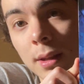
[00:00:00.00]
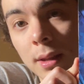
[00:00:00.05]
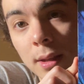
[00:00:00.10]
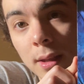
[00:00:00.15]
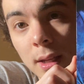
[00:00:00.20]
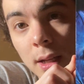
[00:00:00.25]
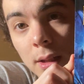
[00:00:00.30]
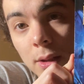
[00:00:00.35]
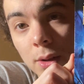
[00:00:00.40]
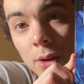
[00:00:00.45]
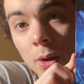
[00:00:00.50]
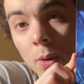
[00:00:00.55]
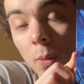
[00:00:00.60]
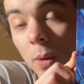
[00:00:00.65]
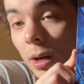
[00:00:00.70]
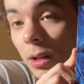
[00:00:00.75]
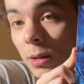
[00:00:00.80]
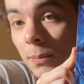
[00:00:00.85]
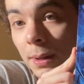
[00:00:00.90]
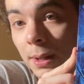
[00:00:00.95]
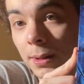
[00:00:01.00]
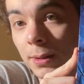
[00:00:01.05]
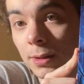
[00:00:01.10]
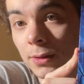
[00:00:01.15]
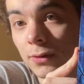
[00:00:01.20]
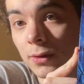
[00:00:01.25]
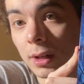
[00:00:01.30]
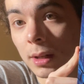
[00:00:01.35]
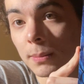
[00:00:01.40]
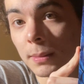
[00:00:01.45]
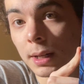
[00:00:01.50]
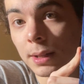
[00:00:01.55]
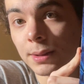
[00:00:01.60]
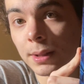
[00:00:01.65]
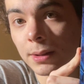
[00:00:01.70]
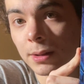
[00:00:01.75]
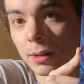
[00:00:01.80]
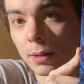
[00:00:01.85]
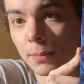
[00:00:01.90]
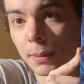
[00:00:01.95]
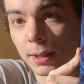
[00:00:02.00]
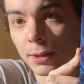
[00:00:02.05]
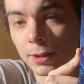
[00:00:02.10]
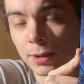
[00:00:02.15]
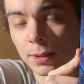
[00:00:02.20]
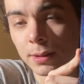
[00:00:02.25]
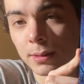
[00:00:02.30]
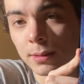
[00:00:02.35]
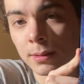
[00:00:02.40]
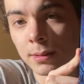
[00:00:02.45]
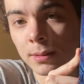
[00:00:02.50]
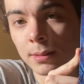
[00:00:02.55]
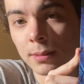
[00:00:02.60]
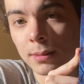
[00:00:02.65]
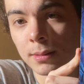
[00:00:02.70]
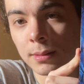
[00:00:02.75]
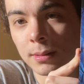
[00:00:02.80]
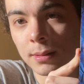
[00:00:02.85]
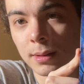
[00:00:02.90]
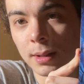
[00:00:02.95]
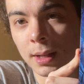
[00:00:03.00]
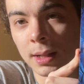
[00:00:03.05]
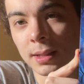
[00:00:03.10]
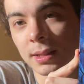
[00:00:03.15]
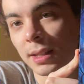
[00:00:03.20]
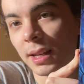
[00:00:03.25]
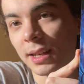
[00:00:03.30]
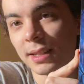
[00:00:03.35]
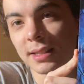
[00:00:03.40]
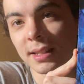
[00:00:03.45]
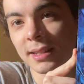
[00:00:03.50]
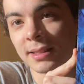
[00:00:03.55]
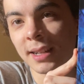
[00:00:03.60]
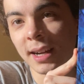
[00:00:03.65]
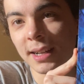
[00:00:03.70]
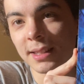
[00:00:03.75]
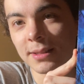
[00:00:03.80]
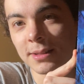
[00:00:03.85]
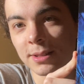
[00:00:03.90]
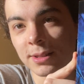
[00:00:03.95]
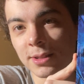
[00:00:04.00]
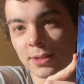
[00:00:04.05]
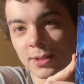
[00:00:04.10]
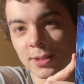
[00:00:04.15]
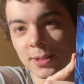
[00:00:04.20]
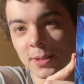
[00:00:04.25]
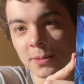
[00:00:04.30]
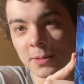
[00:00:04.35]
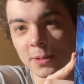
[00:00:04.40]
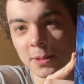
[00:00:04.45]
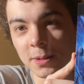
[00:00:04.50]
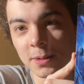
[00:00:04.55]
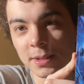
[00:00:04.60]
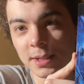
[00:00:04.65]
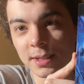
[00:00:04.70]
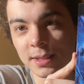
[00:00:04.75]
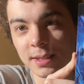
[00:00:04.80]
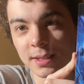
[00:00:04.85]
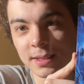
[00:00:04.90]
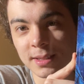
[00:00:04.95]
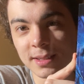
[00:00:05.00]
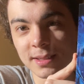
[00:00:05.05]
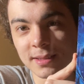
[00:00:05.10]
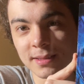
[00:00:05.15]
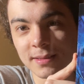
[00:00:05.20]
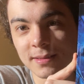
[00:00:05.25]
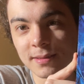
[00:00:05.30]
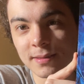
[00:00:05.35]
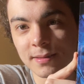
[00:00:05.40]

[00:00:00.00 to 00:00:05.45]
Killer Koala Bears from Another Dimension. And yes, that title is just so glorious, isn't